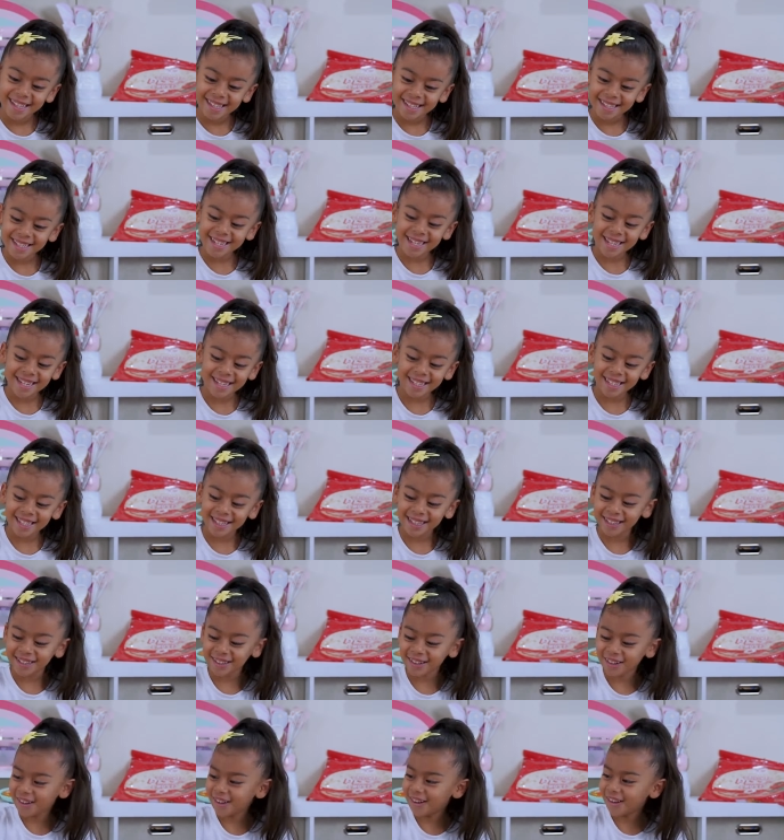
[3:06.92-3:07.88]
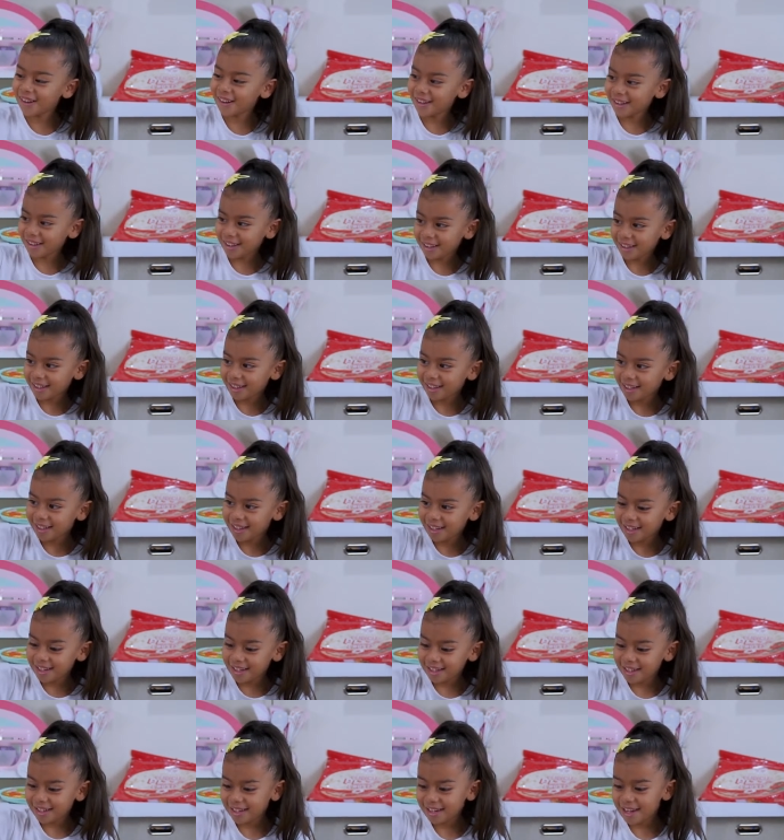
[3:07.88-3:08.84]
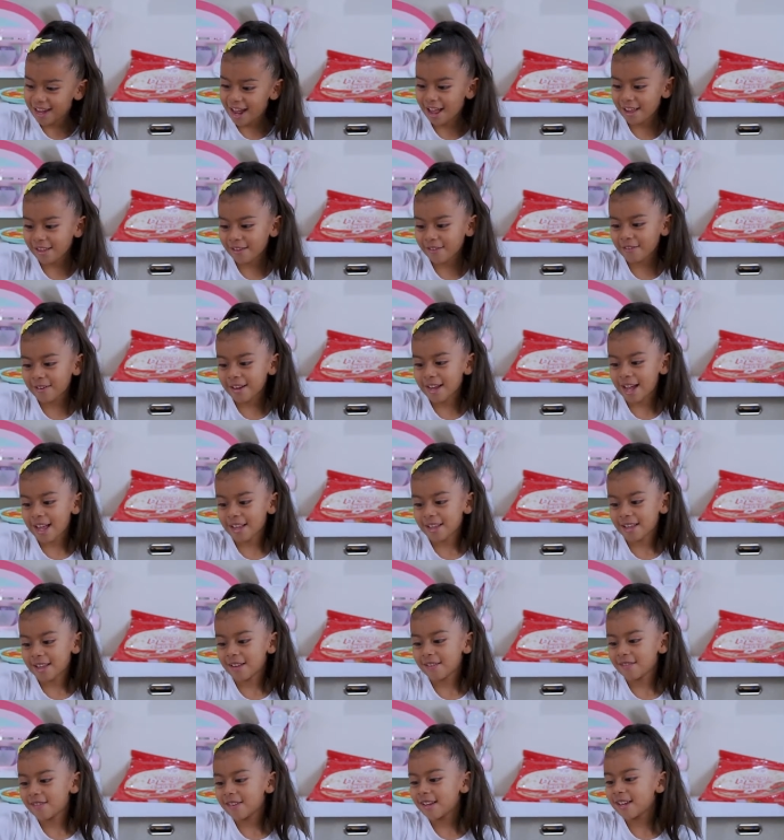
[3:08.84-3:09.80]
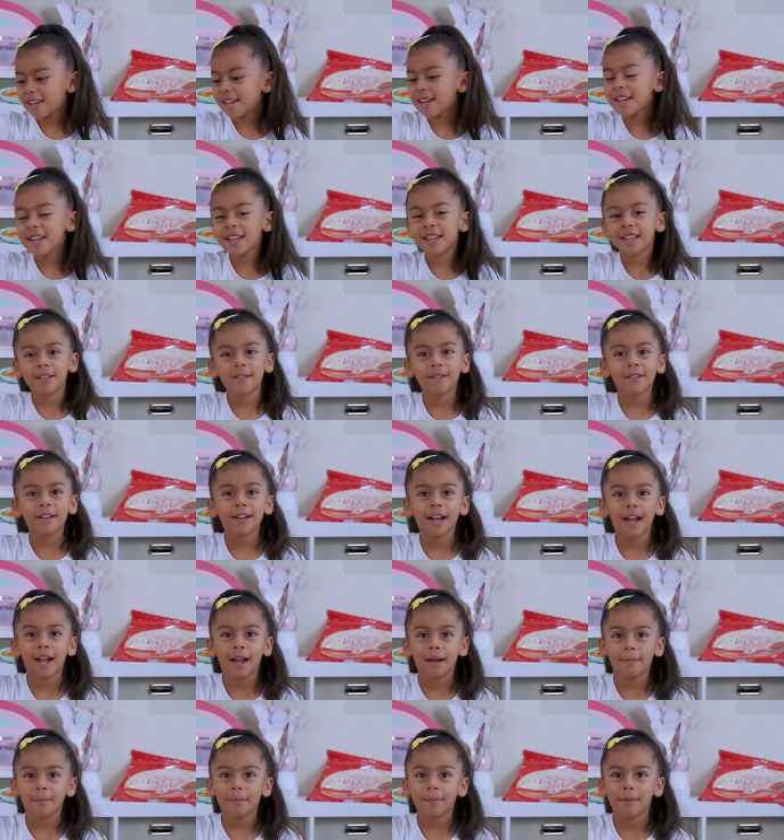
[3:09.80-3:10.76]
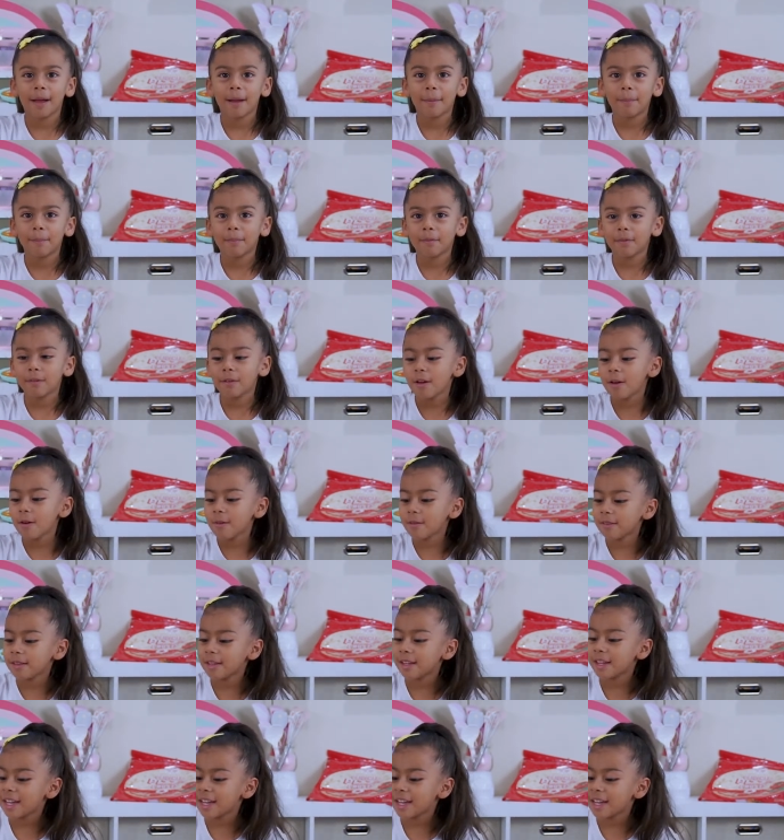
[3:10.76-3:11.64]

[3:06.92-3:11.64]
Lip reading: Cheese sauce. After you add the cheese, you add pepperoni.